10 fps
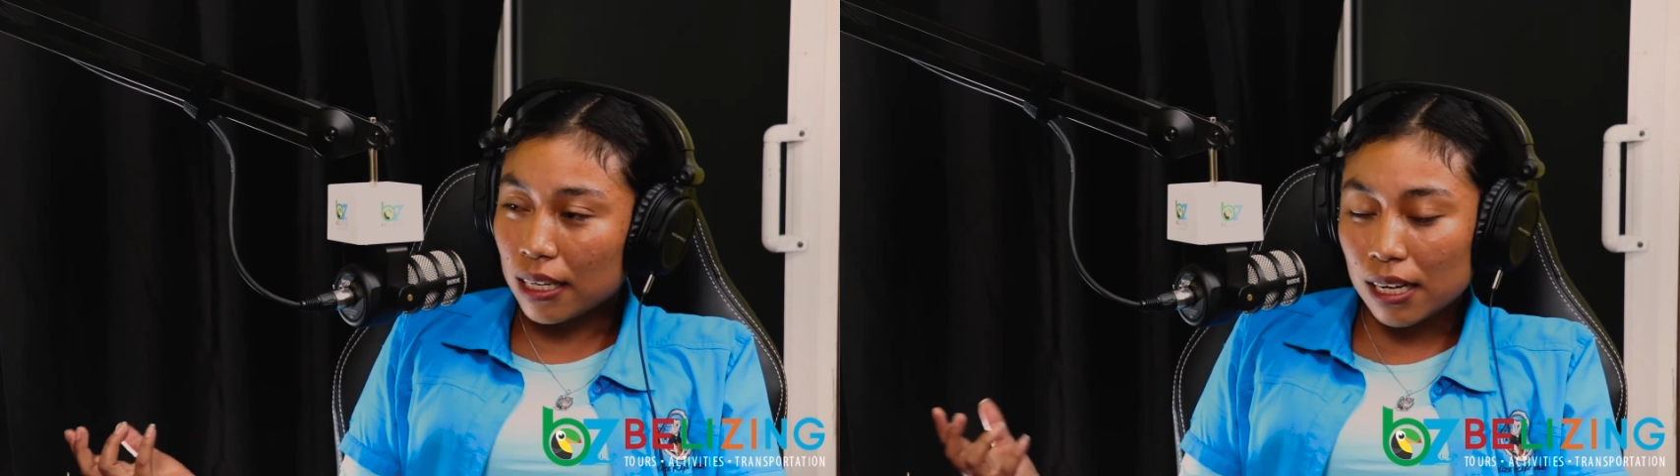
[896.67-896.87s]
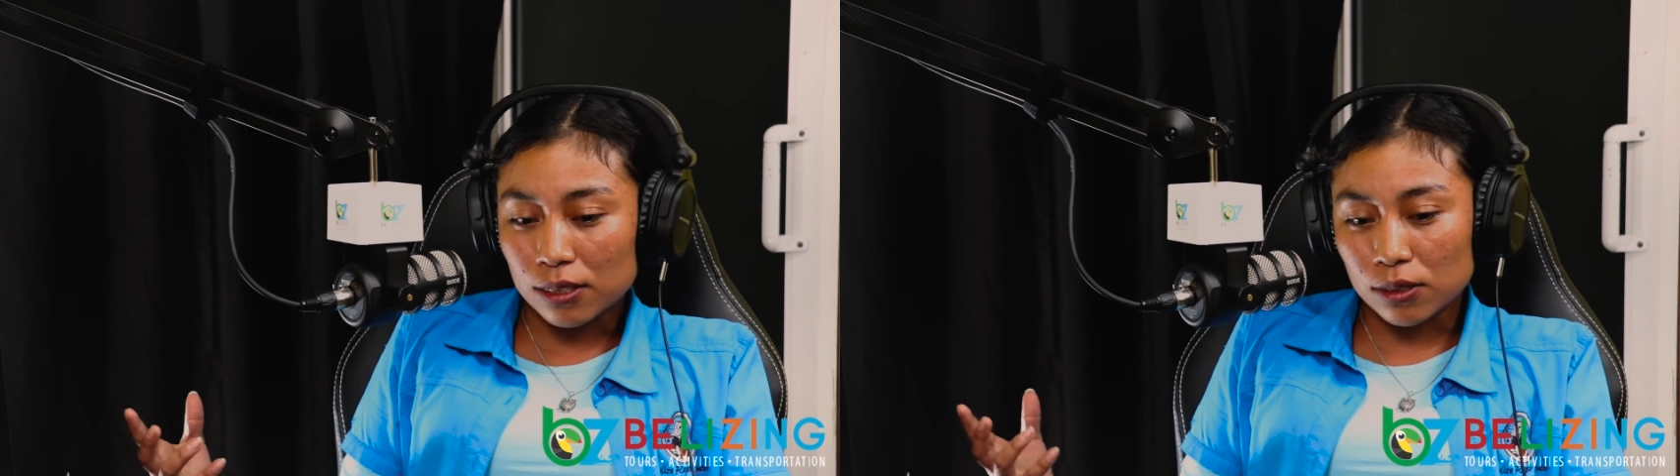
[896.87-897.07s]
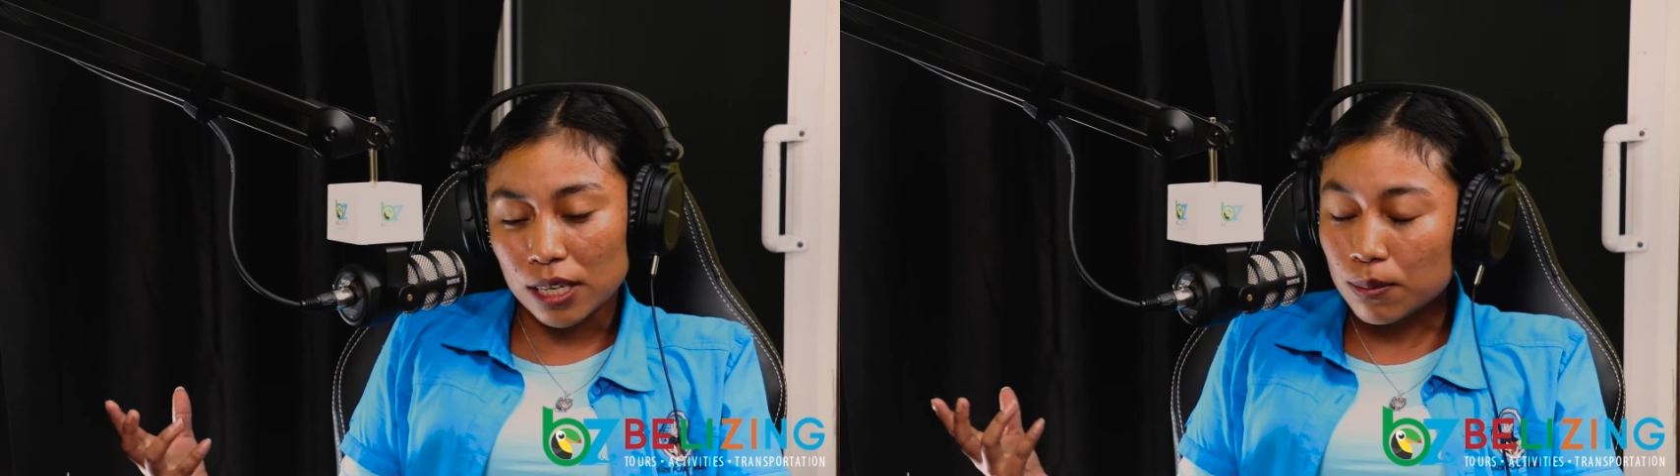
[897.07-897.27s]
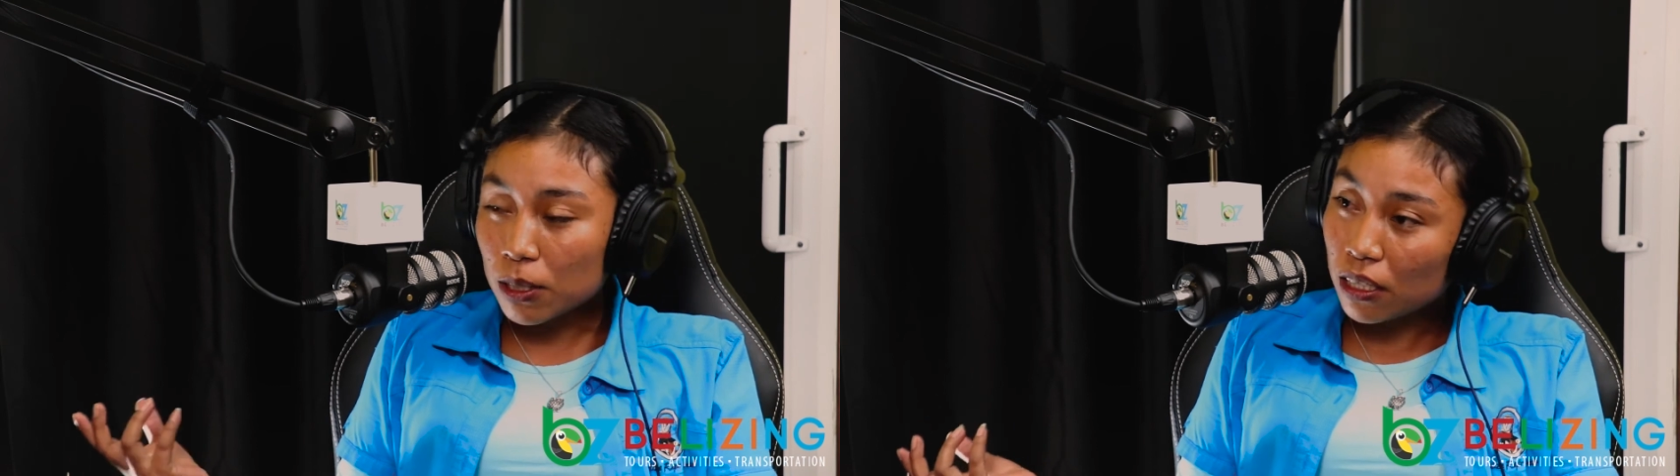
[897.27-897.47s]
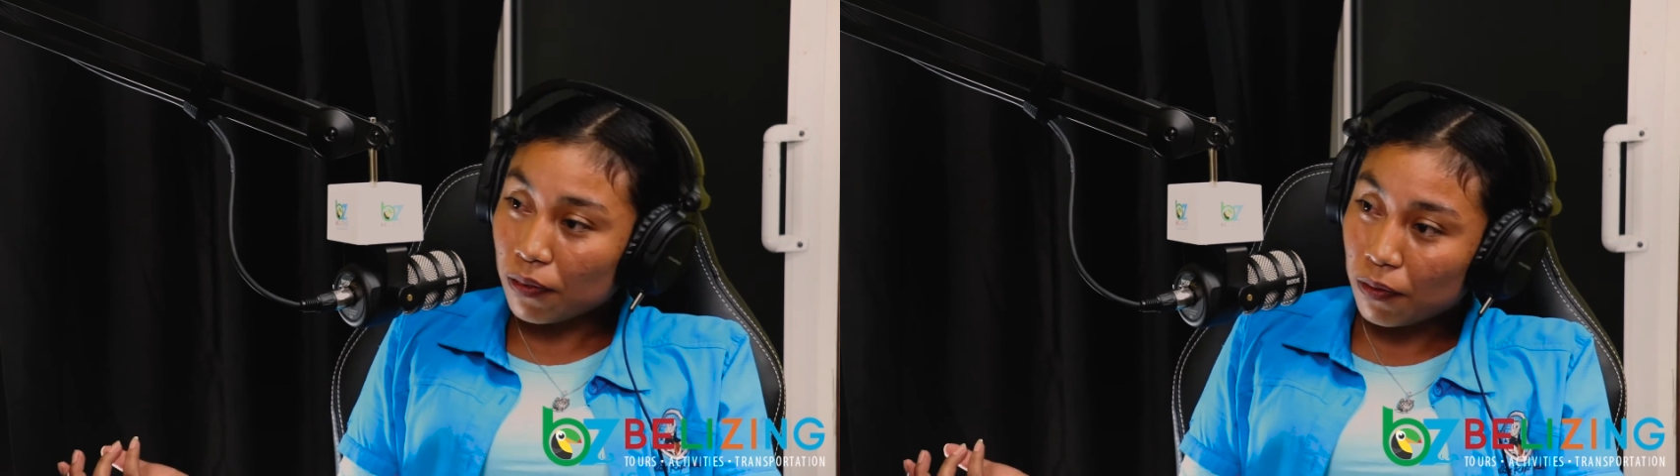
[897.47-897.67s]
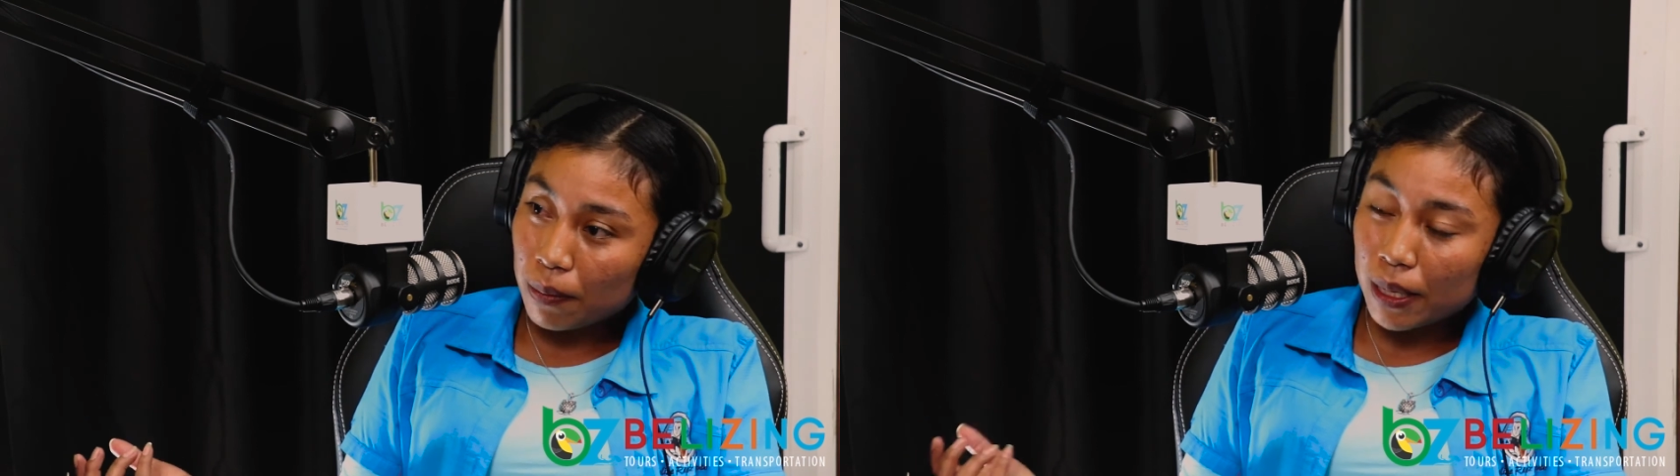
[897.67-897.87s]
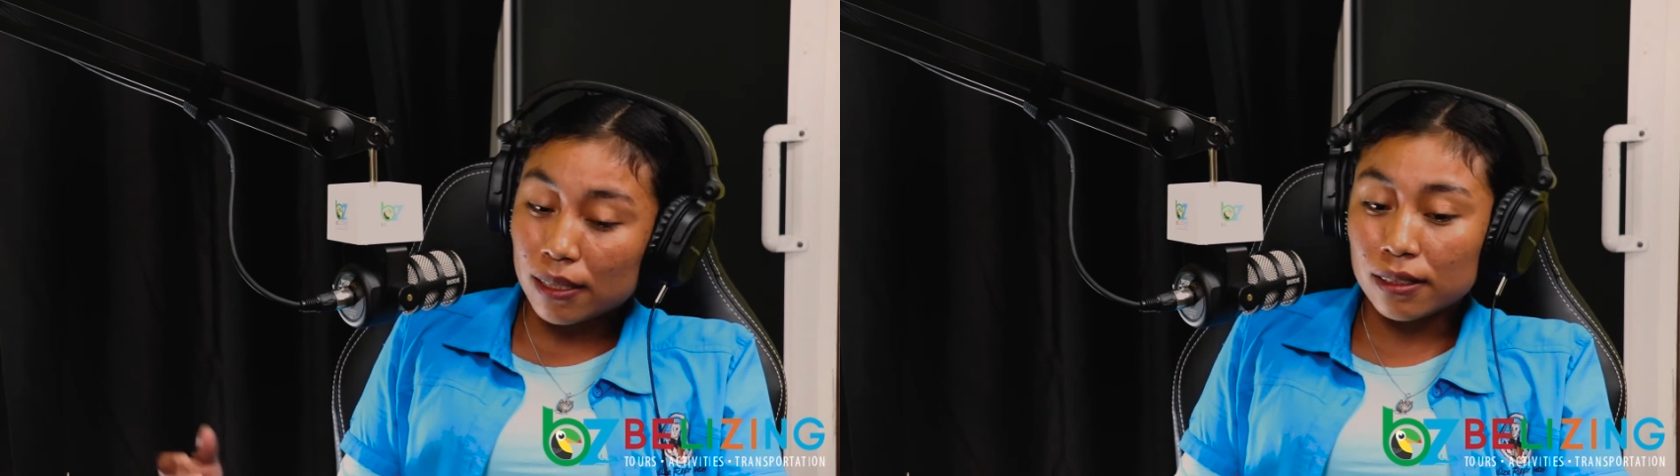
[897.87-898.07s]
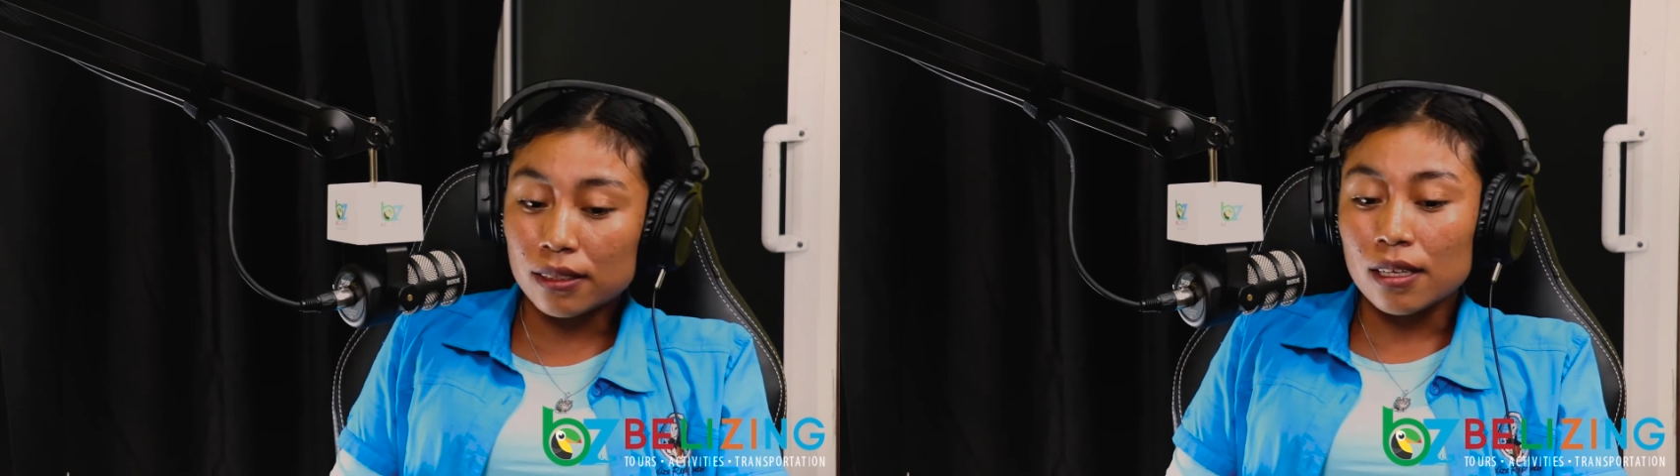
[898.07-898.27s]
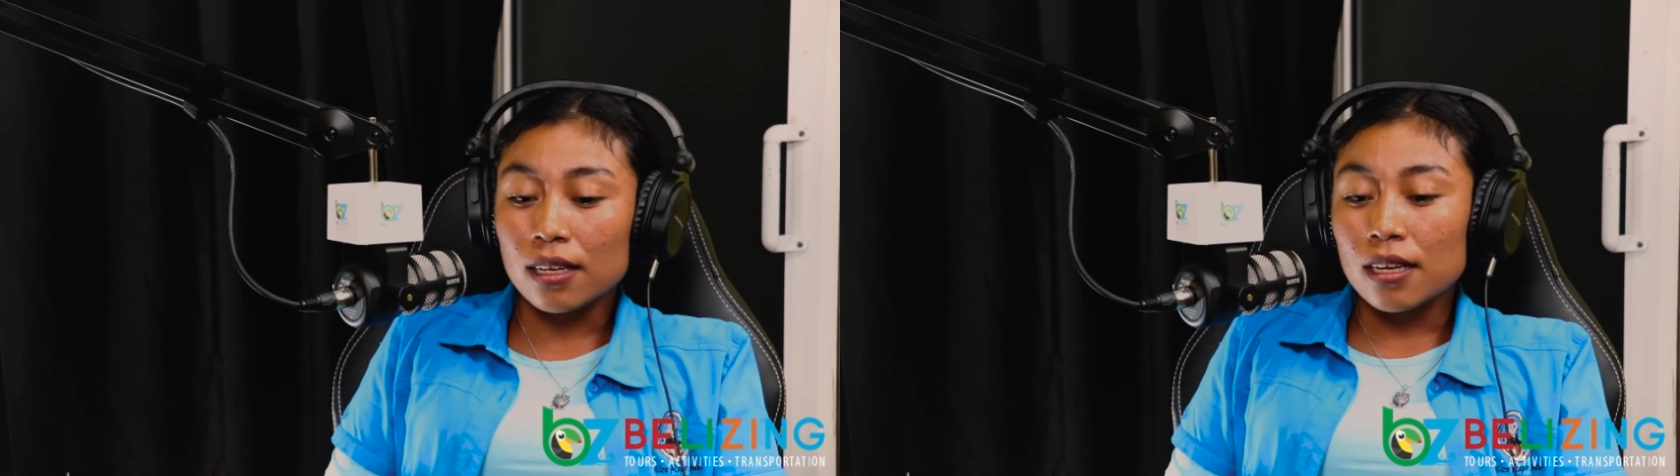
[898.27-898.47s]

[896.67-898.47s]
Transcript: and especially females.